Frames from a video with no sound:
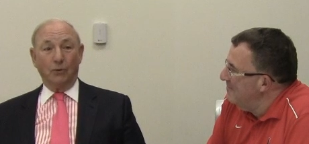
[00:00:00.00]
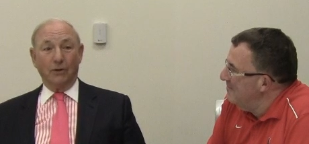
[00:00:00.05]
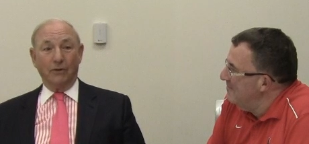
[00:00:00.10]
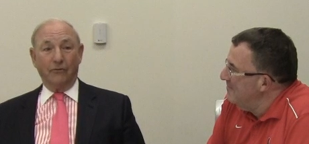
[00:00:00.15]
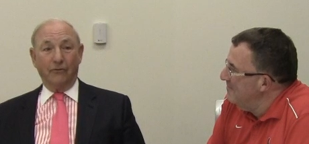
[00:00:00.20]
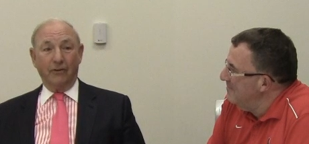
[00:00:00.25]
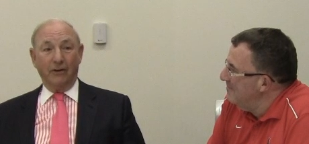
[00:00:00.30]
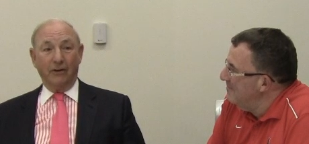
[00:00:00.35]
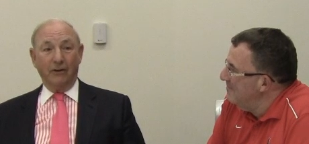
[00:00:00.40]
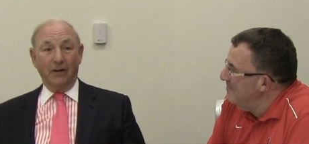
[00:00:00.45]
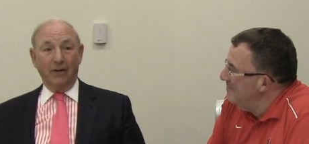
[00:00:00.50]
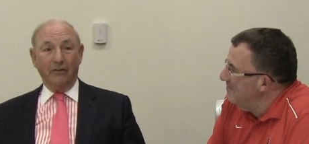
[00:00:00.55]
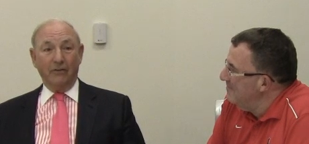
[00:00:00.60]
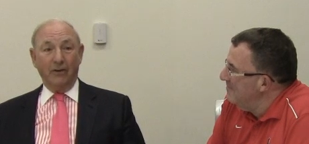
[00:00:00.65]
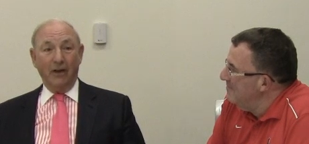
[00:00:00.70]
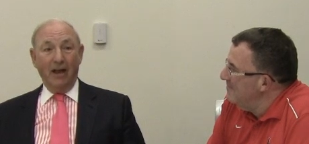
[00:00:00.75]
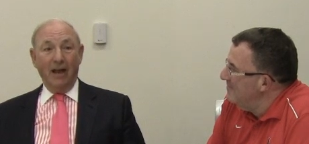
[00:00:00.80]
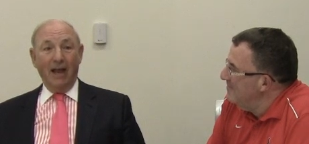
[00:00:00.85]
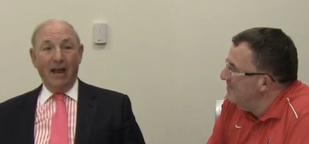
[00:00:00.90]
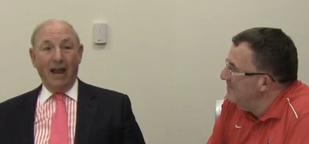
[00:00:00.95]
Speaker 1: World Series,
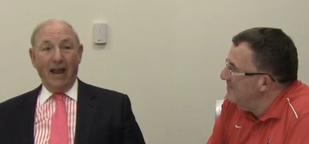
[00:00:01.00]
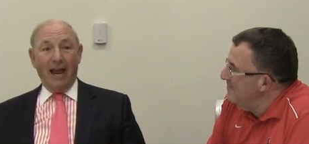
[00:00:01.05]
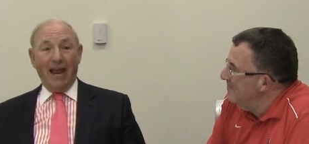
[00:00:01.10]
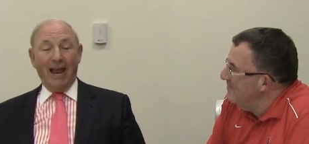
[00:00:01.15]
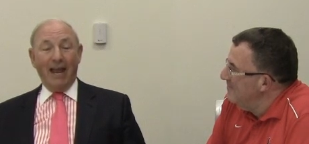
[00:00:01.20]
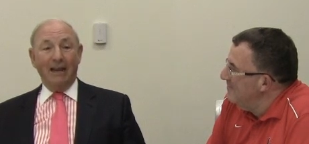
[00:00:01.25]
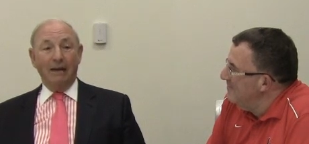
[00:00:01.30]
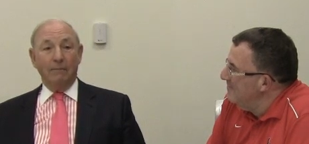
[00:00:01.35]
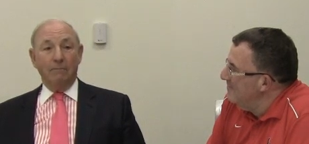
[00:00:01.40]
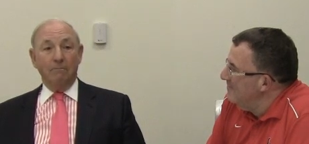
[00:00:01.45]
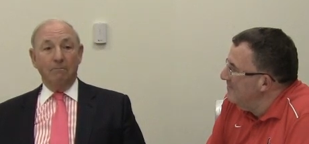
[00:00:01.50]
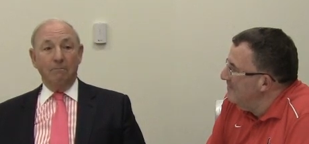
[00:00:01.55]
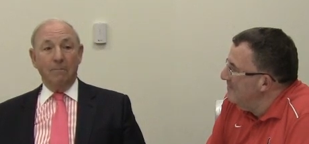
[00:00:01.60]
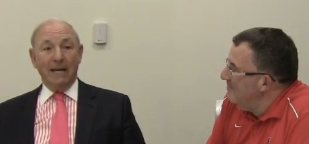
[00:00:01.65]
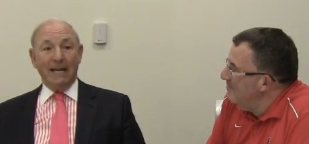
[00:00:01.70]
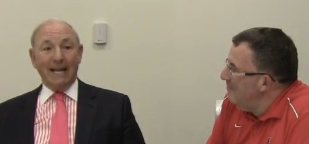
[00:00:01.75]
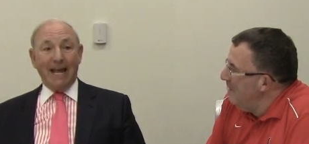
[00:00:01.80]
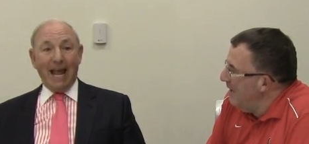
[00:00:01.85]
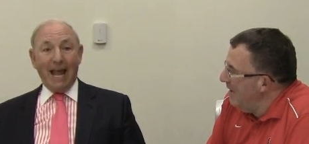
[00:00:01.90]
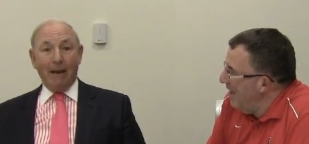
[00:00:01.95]
and
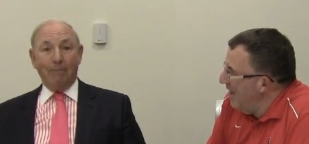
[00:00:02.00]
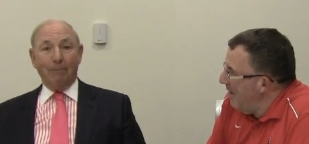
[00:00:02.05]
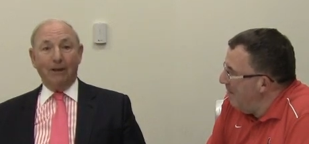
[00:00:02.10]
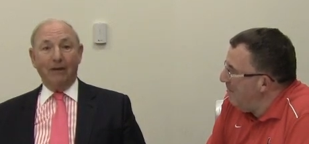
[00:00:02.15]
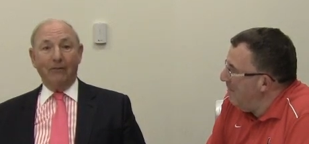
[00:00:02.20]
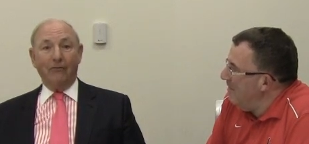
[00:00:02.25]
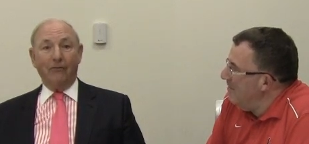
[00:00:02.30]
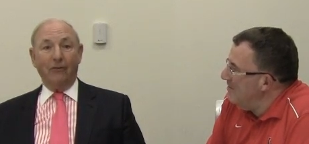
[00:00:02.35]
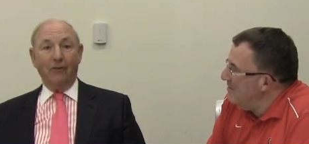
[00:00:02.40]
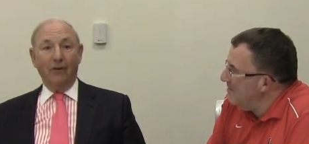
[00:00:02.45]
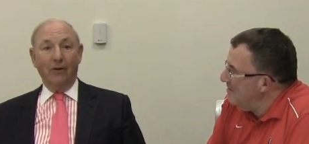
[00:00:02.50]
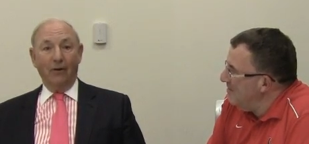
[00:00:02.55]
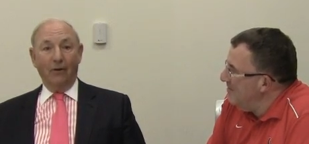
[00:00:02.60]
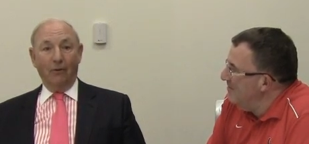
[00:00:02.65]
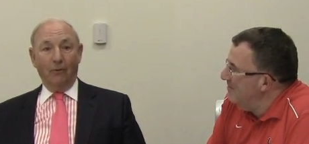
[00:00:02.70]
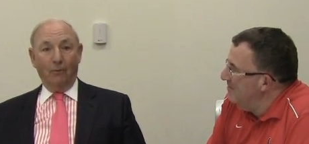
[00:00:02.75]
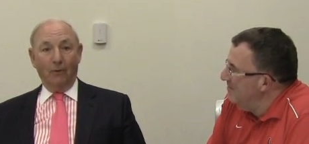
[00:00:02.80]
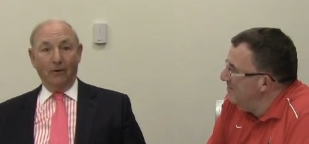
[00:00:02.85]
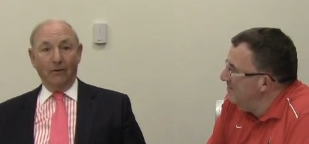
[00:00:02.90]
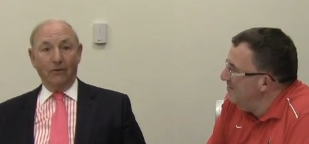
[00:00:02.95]
Minneapolis,
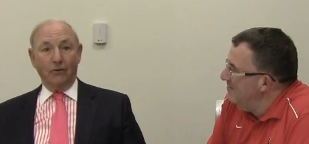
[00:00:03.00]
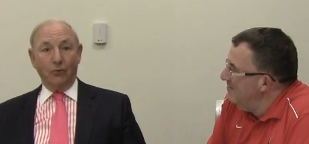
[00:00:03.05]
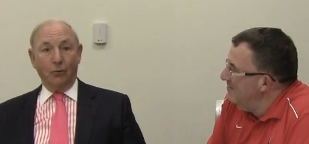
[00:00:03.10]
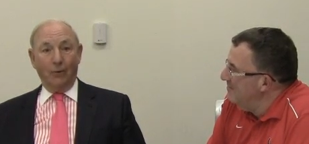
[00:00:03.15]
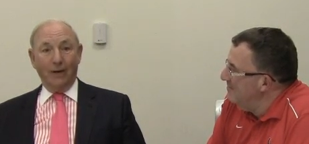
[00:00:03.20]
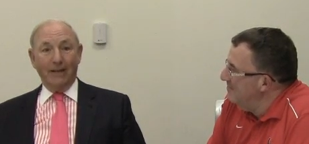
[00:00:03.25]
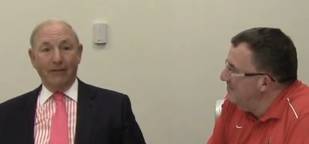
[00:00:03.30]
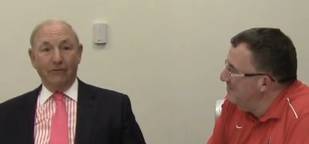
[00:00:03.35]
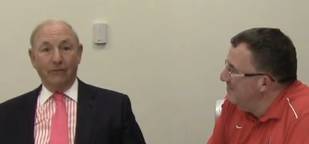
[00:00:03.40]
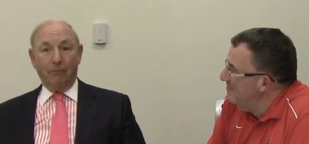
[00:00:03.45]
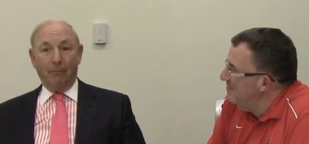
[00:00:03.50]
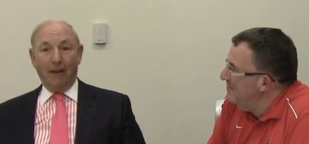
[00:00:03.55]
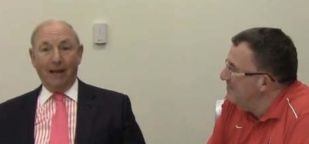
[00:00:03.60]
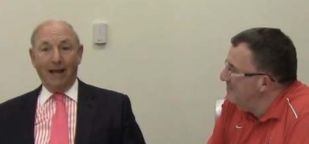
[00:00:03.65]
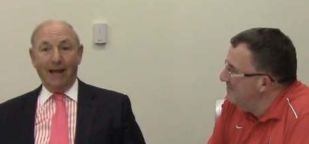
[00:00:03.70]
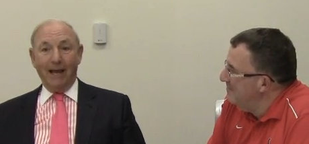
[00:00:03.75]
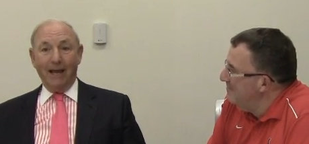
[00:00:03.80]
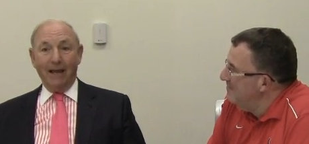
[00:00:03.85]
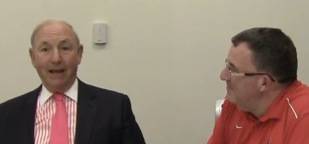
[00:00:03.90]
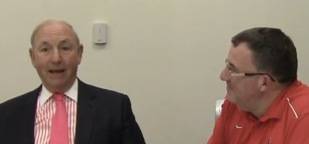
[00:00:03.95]
where the Twins
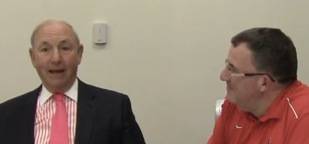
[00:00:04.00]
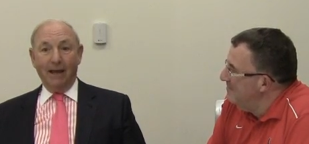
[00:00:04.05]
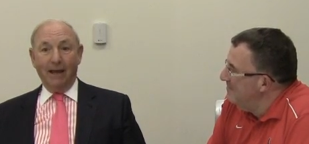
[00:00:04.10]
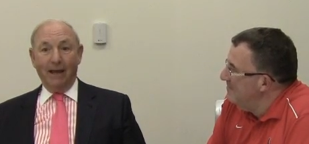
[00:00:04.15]
play.